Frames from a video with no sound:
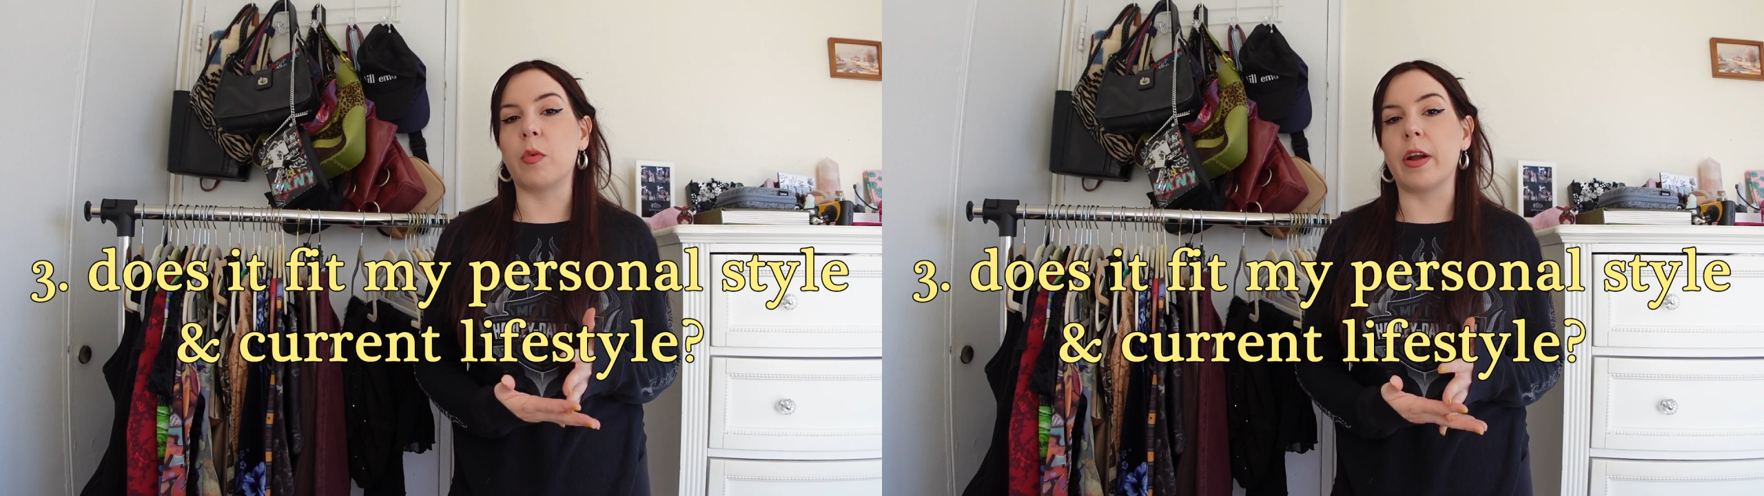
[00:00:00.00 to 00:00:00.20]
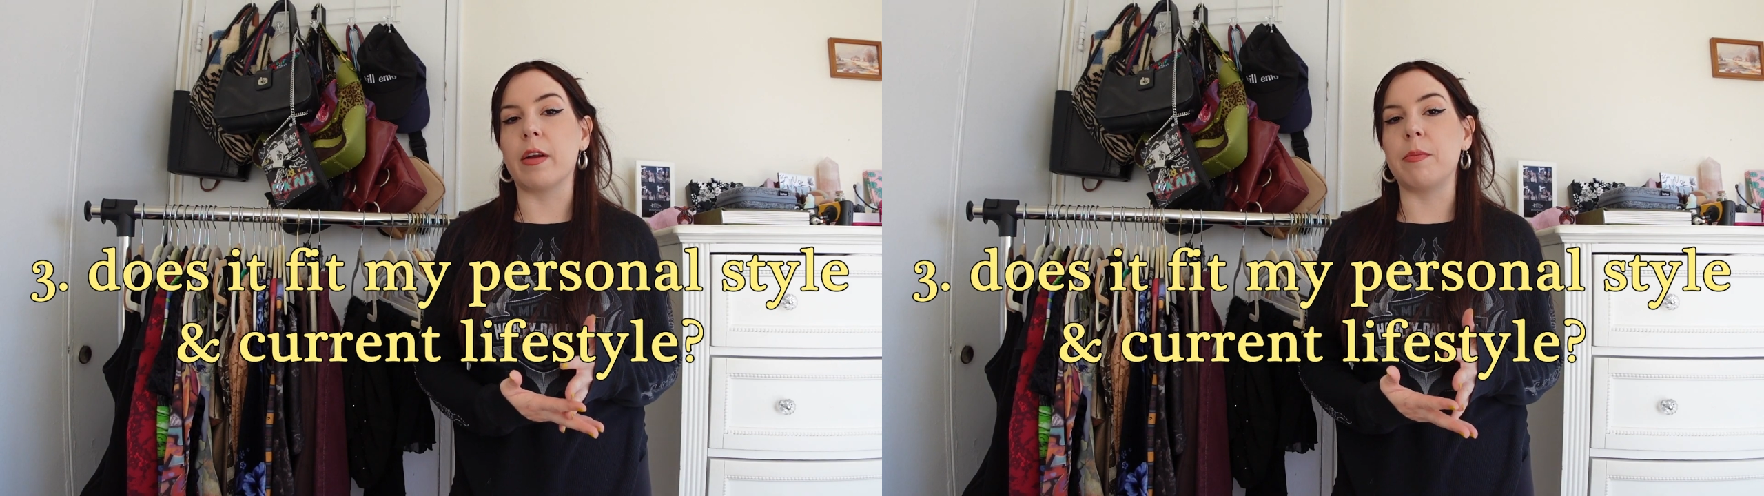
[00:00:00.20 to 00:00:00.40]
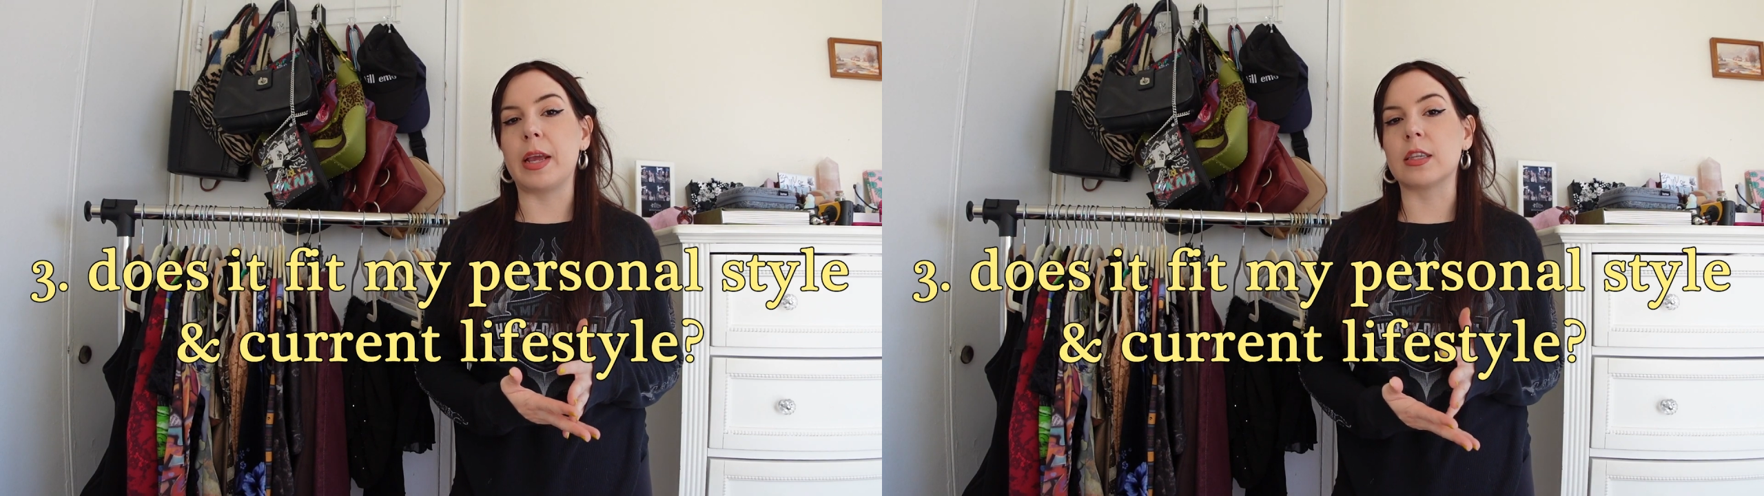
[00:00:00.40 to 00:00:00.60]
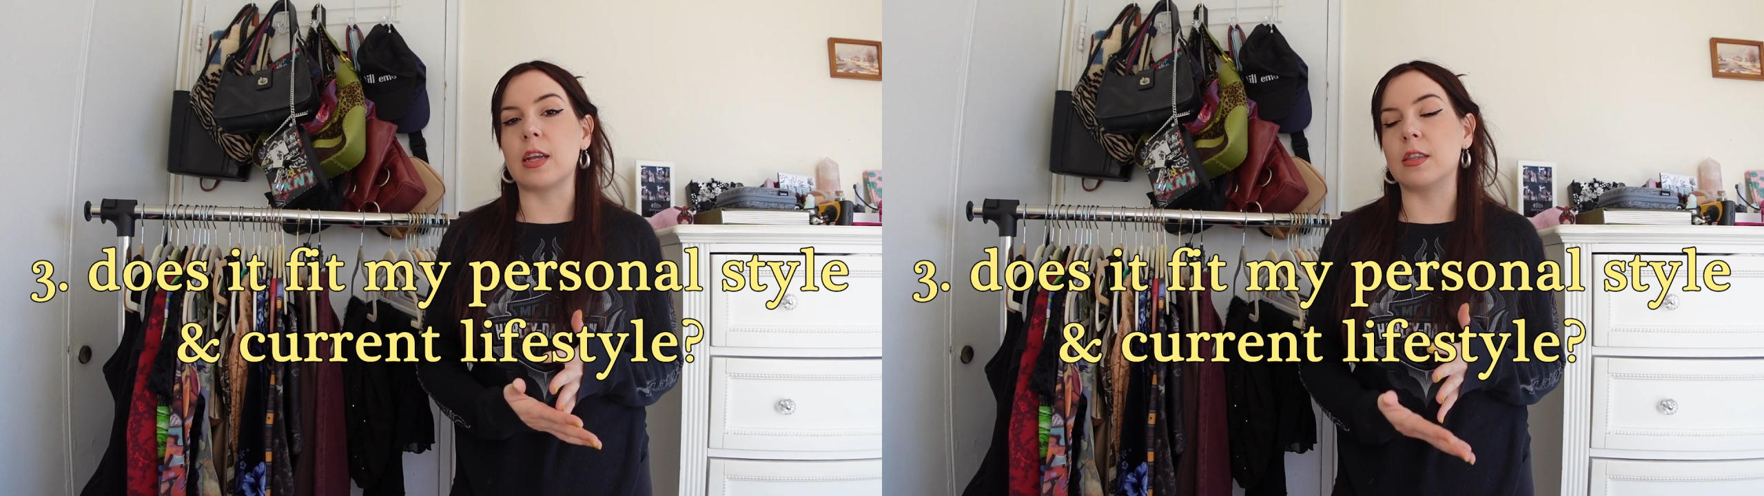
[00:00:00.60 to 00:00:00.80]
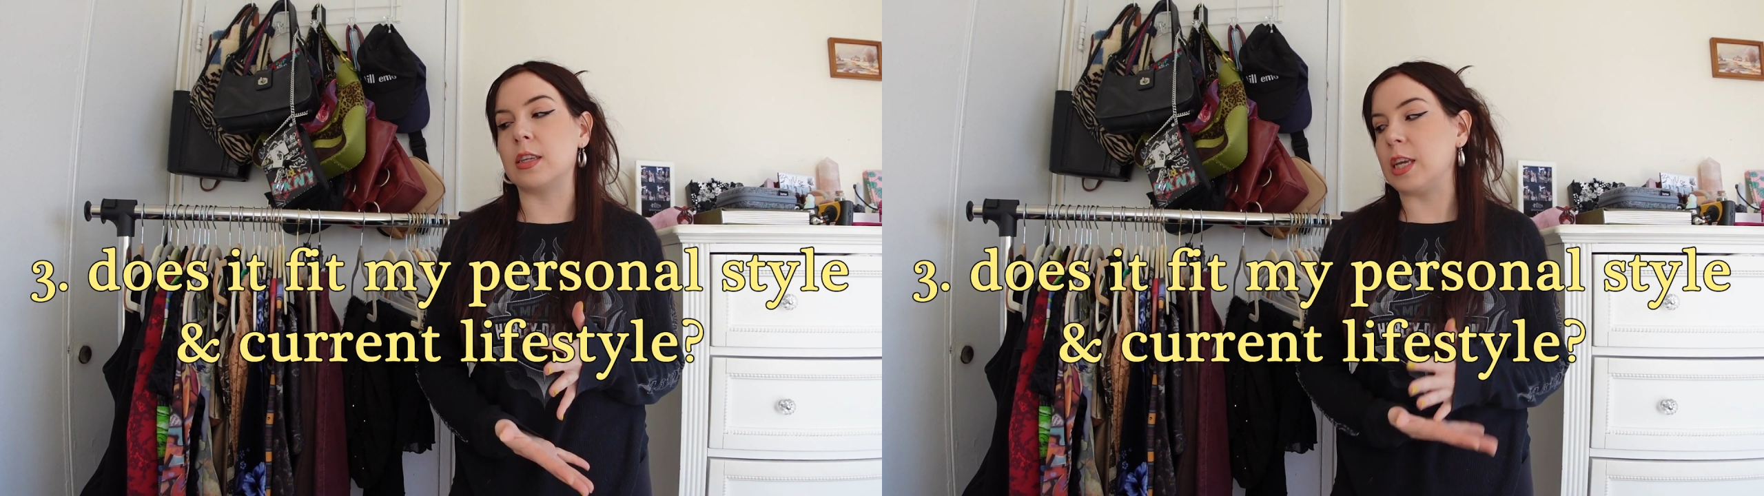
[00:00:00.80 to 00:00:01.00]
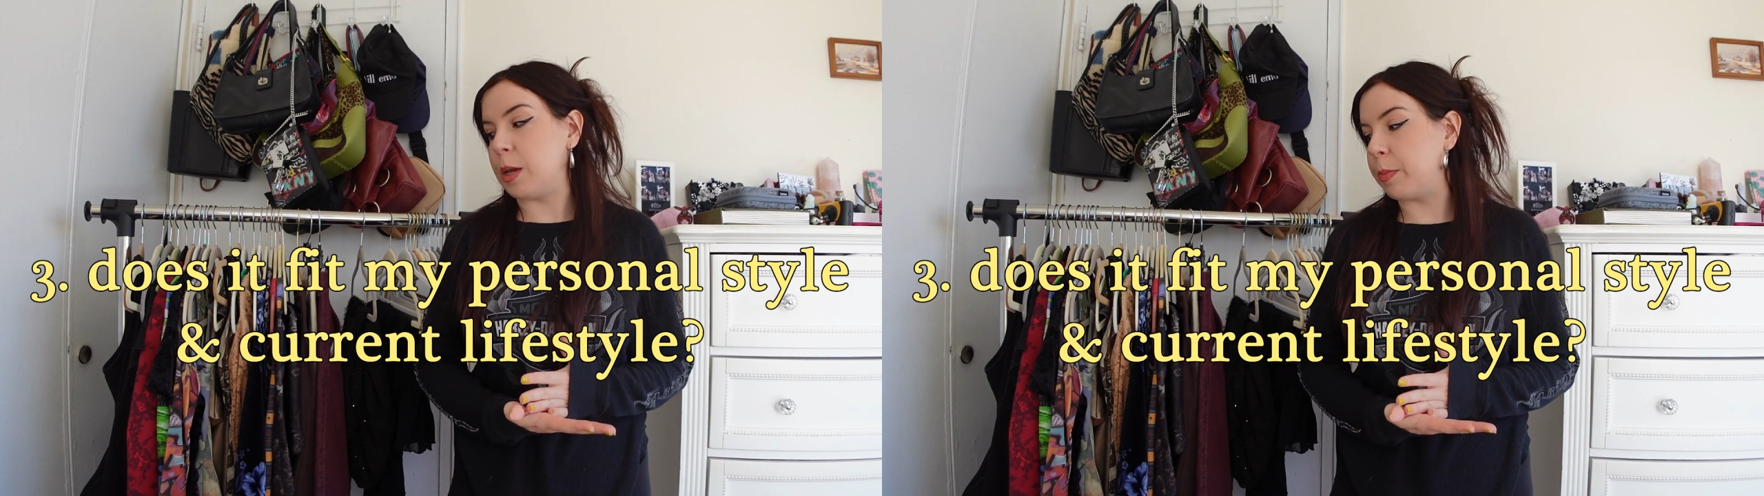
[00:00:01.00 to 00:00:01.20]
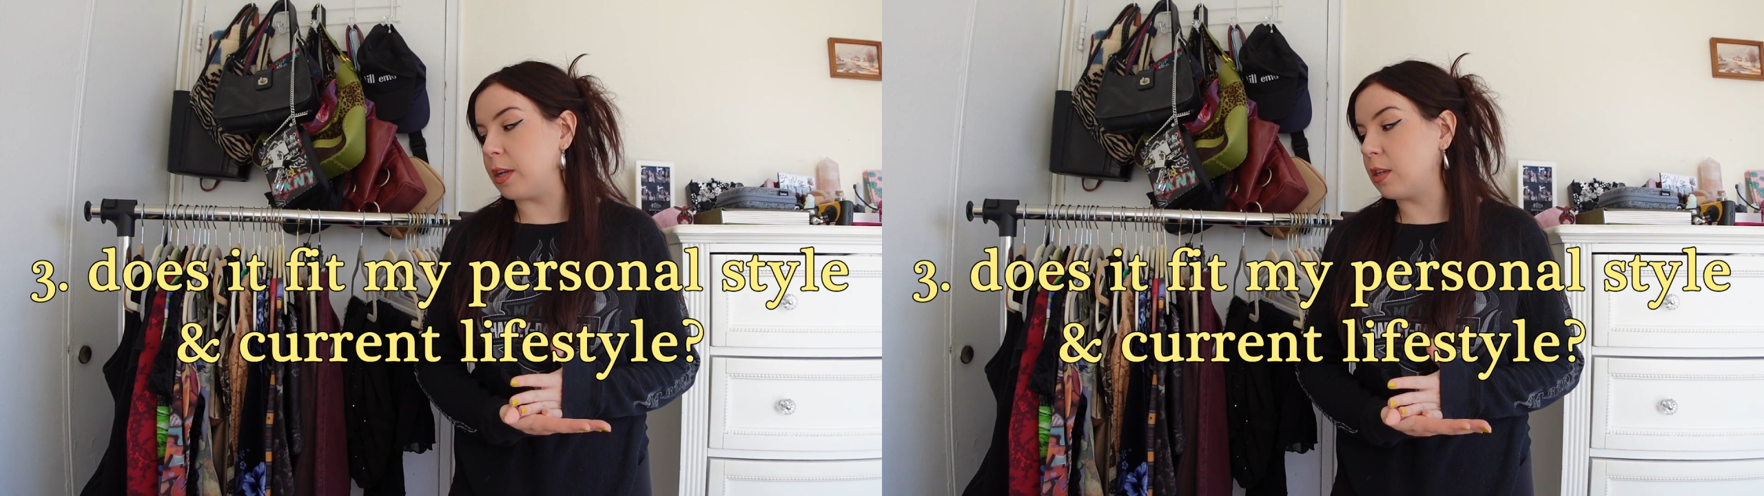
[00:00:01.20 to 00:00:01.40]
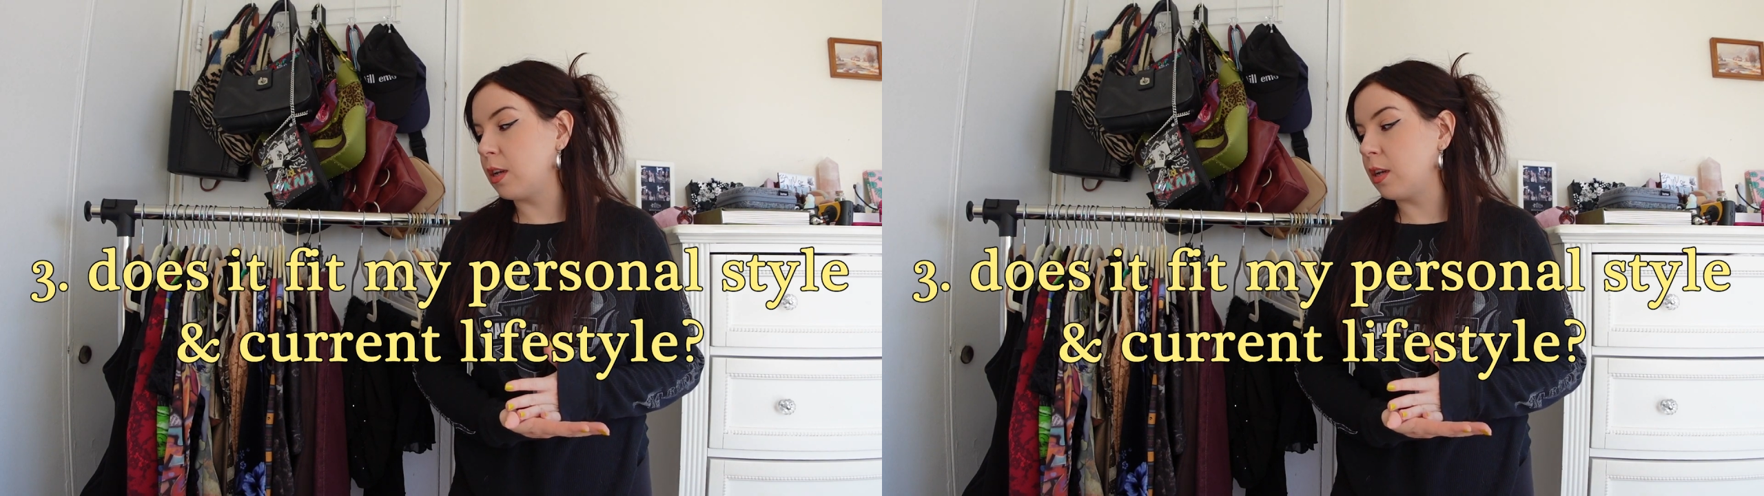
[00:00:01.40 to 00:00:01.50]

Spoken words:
where it makes sense to keep it.